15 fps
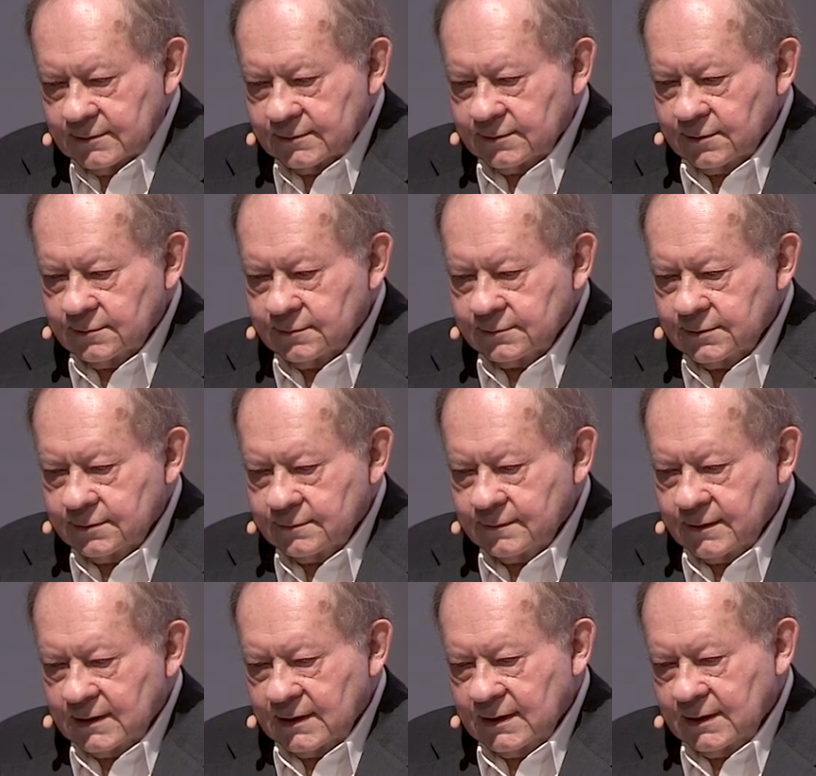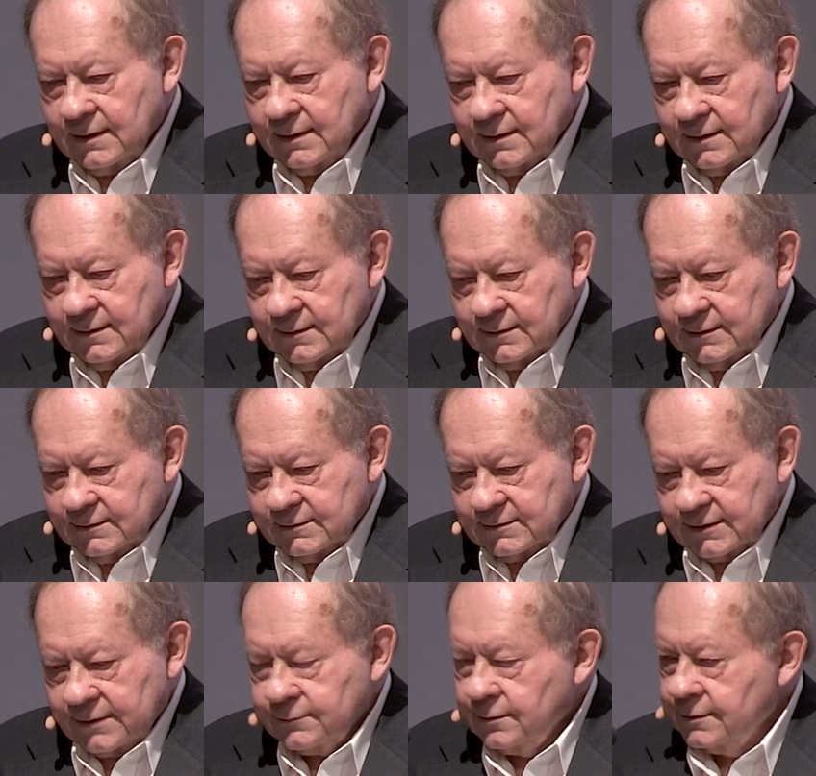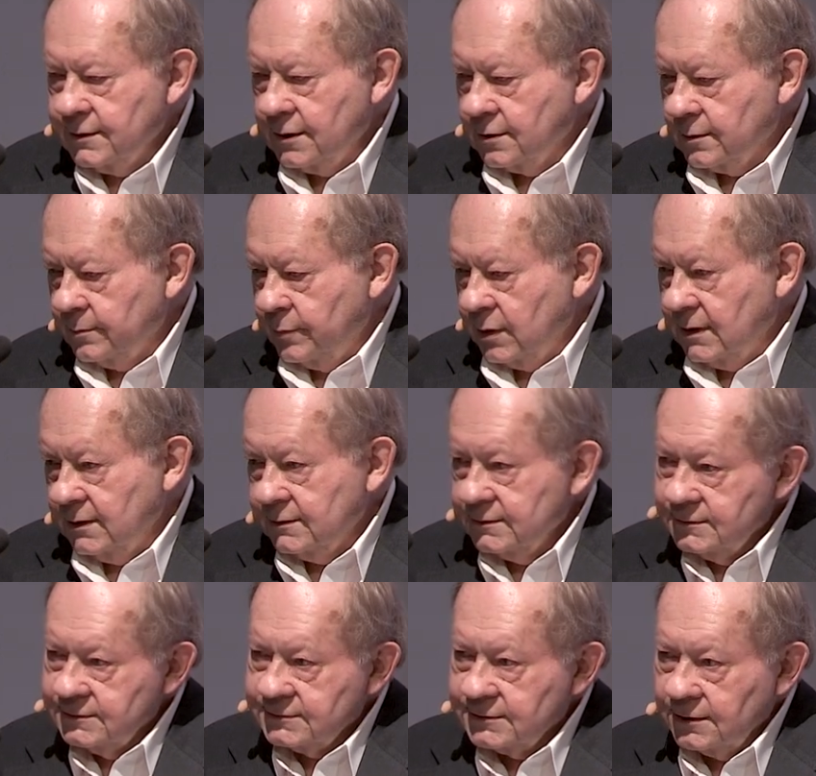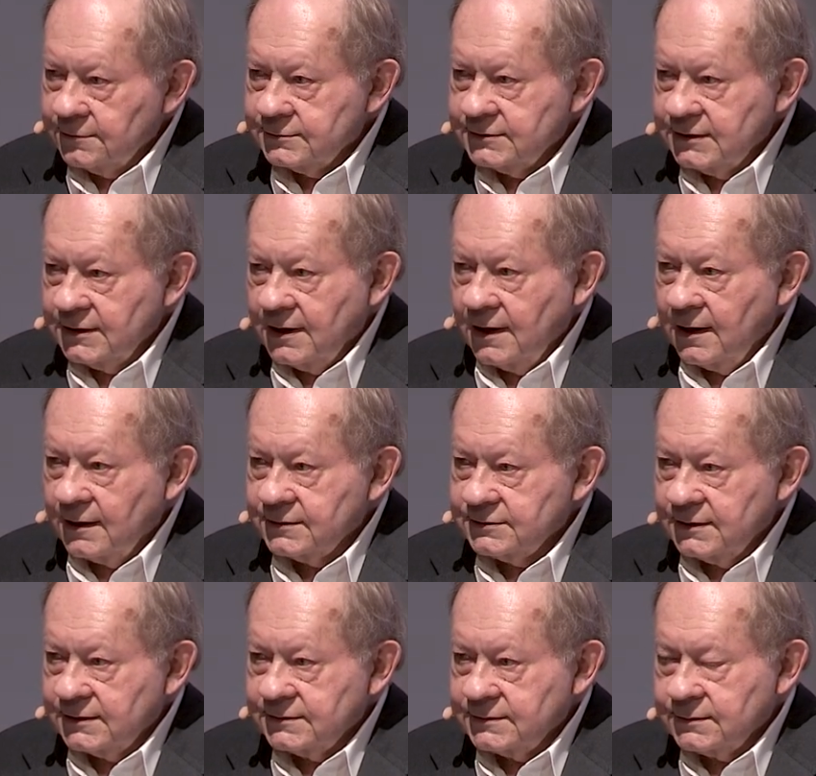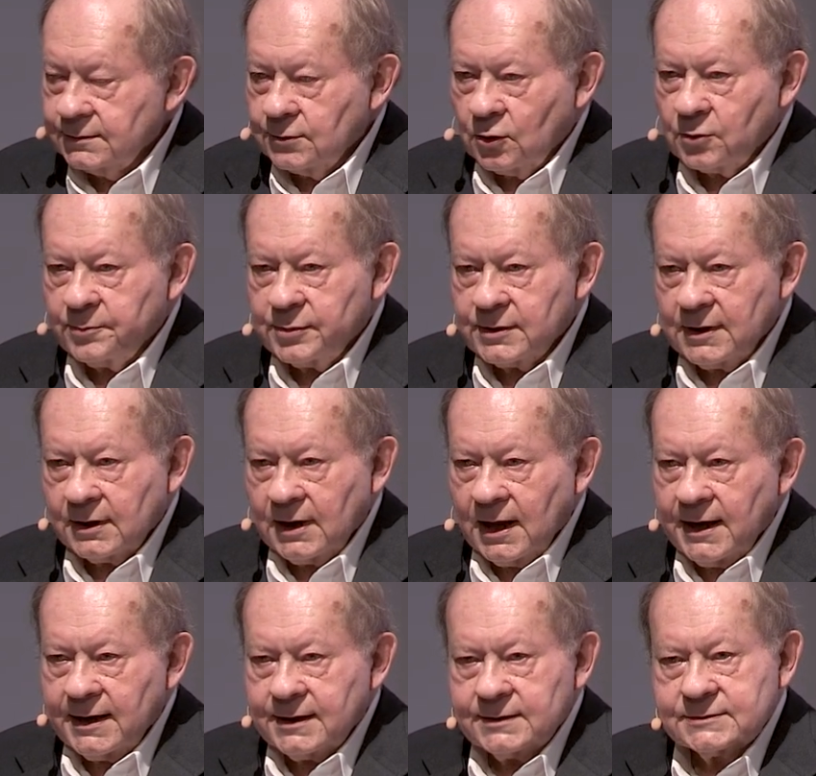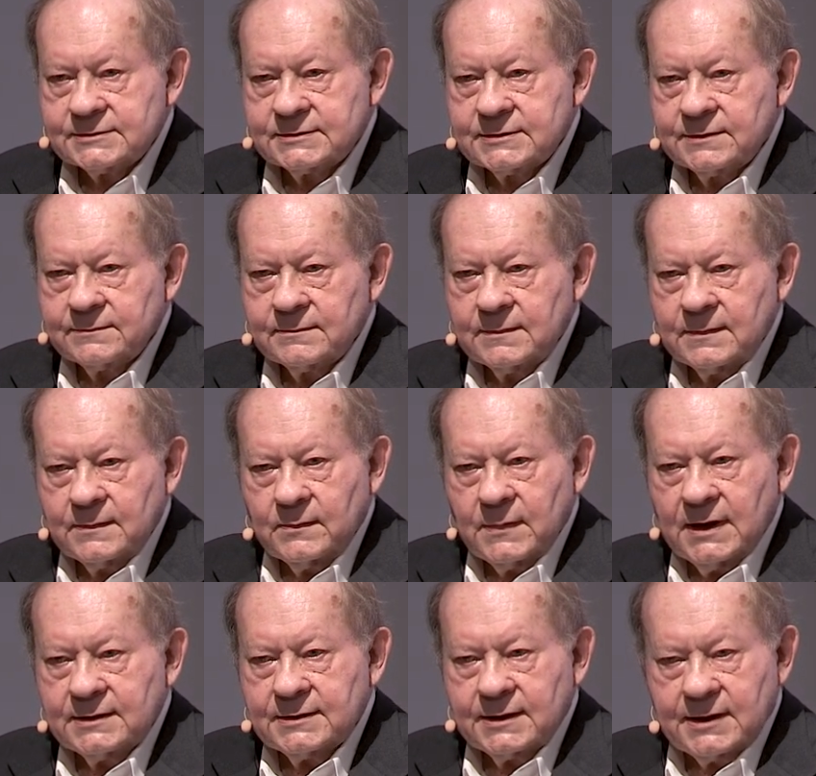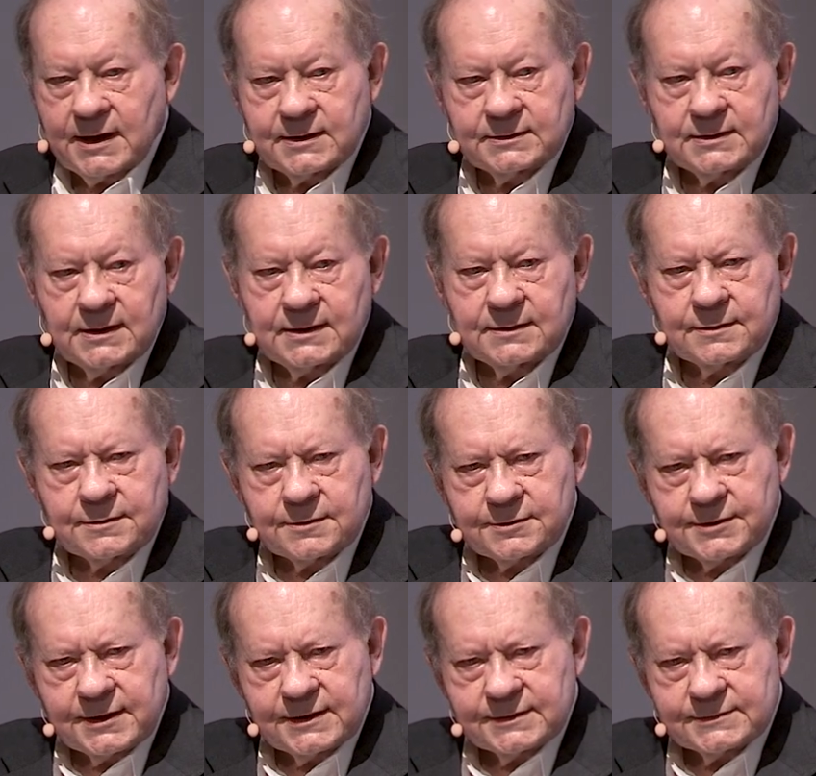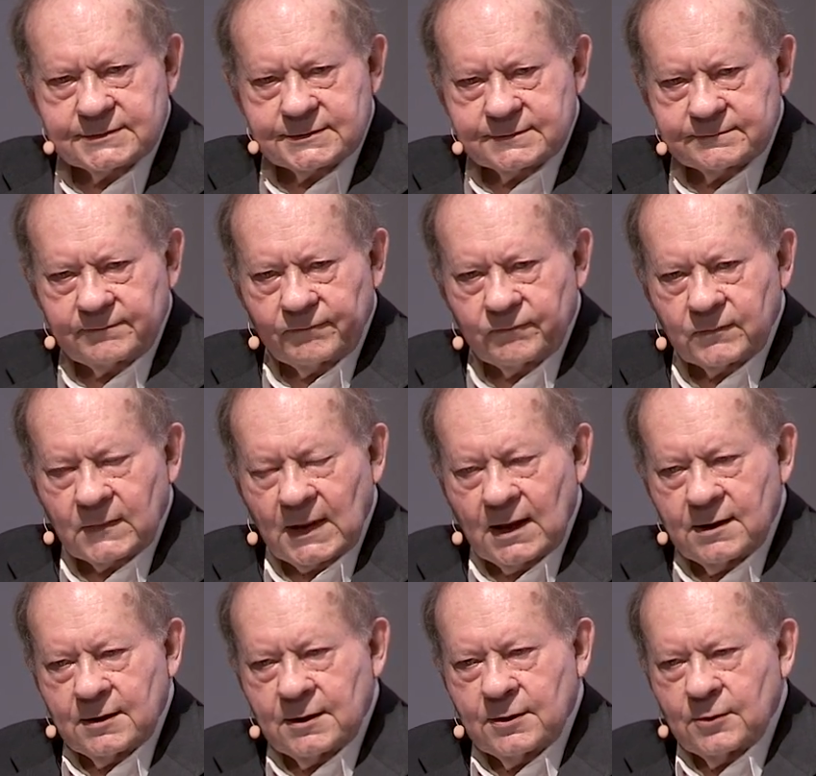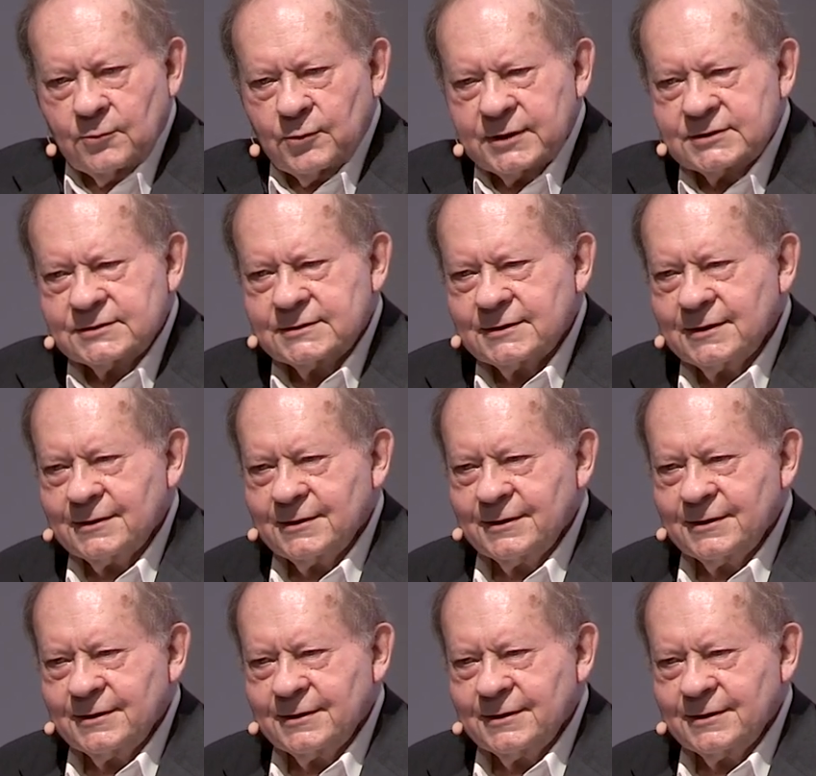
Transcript: due to the Central European sociologist Norbert Elias in the 1930s, which